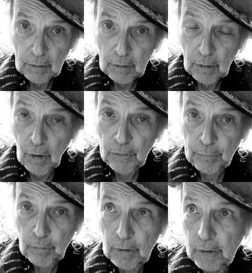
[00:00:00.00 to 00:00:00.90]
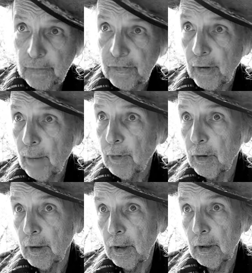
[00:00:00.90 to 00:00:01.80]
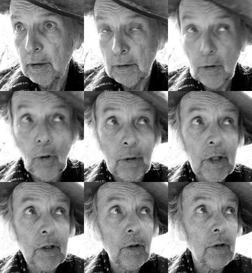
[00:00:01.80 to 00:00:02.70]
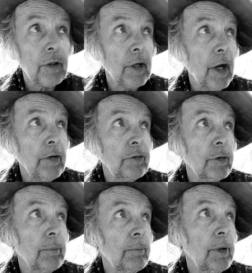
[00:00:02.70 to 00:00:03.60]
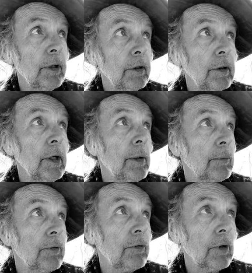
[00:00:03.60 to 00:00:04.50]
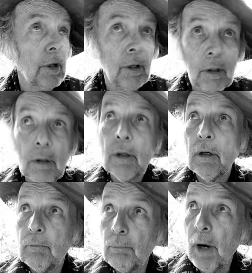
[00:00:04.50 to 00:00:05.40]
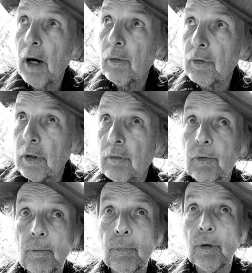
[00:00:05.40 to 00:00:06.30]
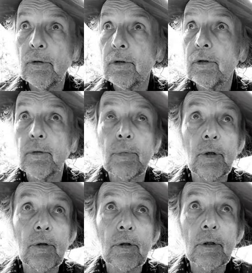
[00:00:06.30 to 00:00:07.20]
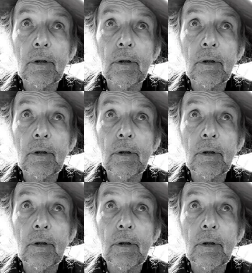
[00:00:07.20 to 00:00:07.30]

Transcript: all spring and summer. Oh, he could occasionally be glimpsed bounding from boulder to boulder,